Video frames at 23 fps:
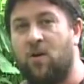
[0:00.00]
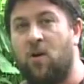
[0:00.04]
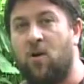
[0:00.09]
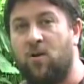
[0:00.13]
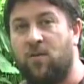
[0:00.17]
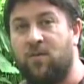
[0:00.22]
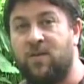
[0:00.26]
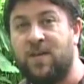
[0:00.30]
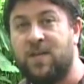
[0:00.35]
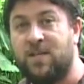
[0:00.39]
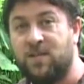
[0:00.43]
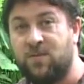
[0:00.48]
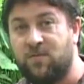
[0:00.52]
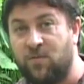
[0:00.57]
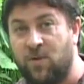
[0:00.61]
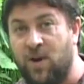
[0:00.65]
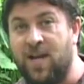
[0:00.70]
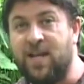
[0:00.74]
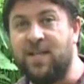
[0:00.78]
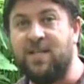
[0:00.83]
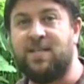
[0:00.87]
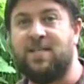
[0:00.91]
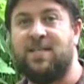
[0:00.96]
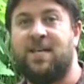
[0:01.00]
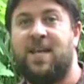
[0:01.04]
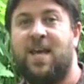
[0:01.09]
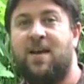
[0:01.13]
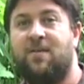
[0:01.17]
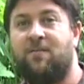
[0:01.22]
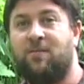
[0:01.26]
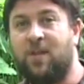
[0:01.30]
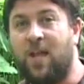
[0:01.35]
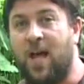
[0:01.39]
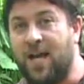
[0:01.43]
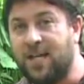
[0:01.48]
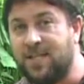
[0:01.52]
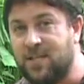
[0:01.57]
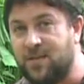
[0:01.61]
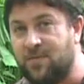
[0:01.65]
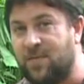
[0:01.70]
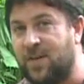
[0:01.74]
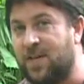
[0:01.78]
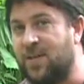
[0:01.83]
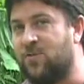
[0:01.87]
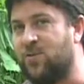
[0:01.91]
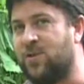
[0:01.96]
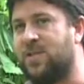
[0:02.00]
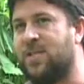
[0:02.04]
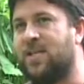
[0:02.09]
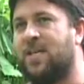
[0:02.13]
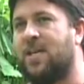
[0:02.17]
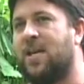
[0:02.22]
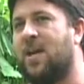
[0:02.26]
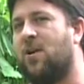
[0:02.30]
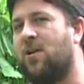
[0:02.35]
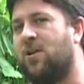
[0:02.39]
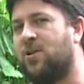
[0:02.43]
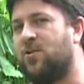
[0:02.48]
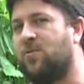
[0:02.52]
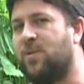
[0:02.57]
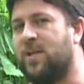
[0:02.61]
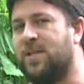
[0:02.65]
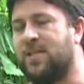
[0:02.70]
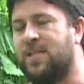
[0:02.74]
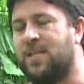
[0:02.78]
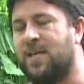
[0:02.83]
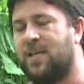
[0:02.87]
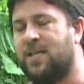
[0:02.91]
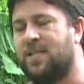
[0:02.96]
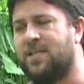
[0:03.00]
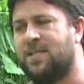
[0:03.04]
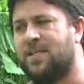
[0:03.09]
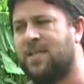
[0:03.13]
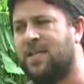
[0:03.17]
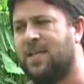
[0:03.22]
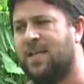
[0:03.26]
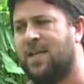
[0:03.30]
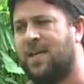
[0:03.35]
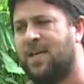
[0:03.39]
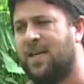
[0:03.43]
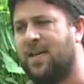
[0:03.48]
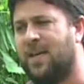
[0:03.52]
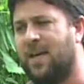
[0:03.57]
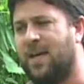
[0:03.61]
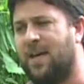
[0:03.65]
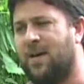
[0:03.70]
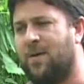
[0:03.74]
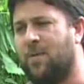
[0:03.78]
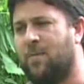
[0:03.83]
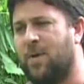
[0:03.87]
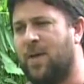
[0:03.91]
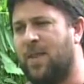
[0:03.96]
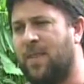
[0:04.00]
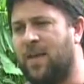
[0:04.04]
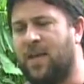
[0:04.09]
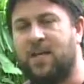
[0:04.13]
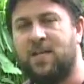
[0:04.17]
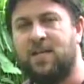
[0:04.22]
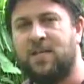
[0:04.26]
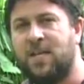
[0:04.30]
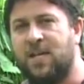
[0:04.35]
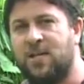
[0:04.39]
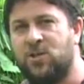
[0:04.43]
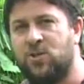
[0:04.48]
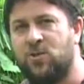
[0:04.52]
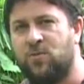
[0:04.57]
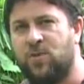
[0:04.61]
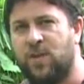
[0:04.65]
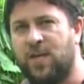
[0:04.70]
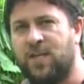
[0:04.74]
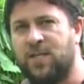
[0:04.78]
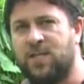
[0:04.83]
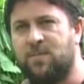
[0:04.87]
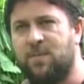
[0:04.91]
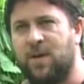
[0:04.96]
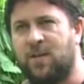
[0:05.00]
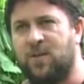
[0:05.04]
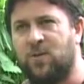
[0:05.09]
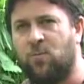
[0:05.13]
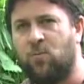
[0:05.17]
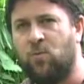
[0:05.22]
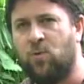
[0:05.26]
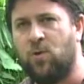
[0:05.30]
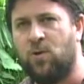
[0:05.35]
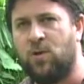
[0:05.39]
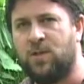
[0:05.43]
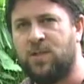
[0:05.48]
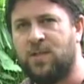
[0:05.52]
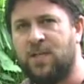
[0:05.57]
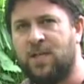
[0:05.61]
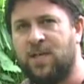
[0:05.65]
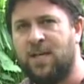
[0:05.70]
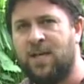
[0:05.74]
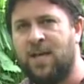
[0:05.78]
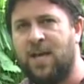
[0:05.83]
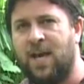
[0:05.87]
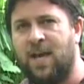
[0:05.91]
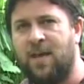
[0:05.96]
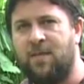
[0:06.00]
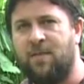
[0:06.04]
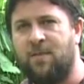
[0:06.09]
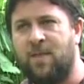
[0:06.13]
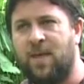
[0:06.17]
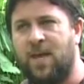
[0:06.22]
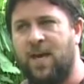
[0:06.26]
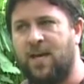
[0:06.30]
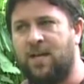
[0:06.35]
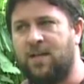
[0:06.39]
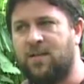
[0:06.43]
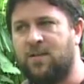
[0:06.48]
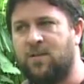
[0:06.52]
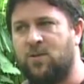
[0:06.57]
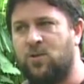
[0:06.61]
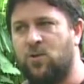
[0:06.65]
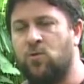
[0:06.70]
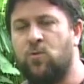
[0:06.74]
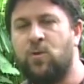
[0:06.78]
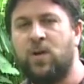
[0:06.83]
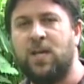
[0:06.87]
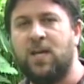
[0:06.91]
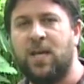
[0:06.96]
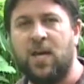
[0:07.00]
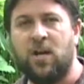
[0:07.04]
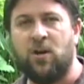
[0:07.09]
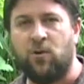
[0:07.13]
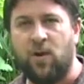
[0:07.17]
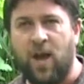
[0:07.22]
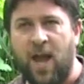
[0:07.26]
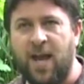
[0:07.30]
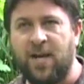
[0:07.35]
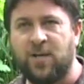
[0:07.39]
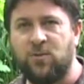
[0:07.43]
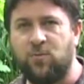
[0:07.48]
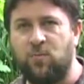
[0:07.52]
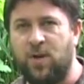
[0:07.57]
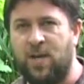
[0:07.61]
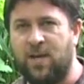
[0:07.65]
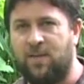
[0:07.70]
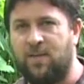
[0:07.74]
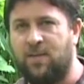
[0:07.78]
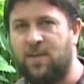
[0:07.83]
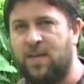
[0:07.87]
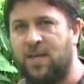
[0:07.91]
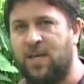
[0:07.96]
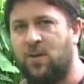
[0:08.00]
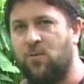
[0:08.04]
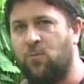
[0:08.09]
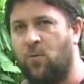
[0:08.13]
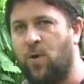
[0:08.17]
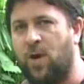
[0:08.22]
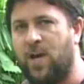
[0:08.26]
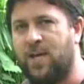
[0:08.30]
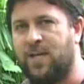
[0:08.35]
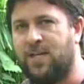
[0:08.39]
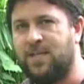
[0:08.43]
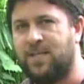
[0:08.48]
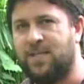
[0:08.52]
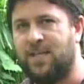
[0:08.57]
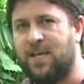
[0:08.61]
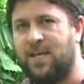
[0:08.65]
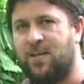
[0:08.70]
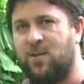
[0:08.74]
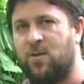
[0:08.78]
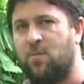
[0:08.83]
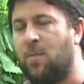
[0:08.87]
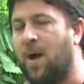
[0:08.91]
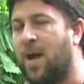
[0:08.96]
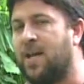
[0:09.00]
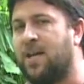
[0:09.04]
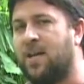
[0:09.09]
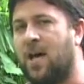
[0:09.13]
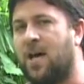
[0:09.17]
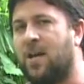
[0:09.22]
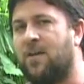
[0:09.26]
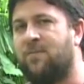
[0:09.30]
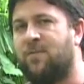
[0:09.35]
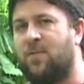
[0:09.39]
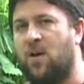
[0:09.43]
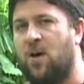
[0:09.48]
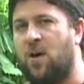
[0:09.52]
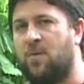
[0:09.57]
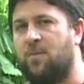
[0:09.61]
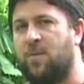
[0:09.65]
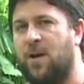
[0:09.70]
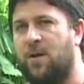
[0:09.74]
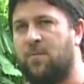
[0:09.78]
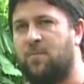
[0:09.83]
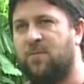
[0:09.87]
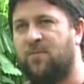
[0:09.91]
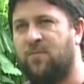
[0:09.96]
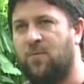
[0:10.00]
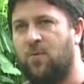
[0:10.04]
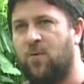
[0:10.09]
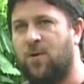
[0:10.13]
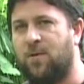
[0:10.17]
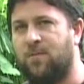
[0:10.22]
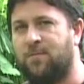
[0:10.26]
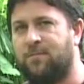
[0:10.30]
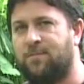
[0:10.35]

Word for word: are these friends that have lots of interesting characteristics um, and that can teach you things about the world and that you can interact with in ways that you might not have thought about before.